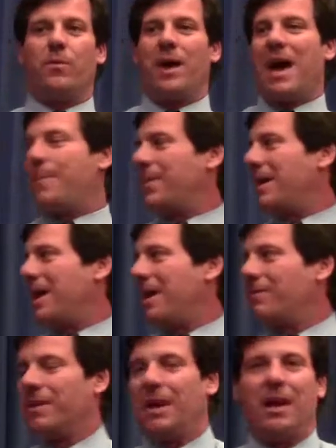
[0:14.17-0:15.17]
We're happy to
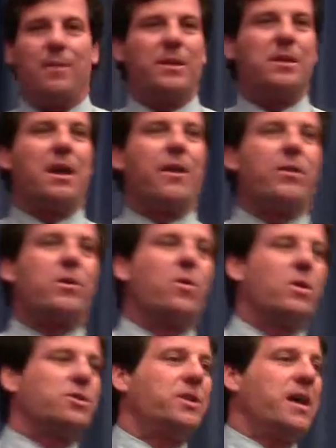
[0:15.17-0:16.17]
have Gabe and Karen
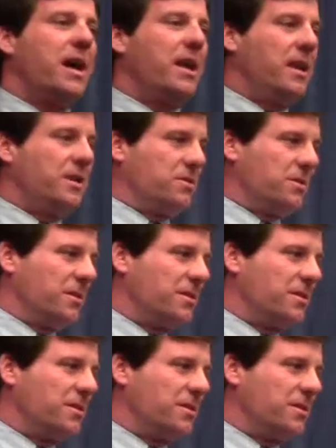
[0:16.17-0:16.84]
Corchiani and his,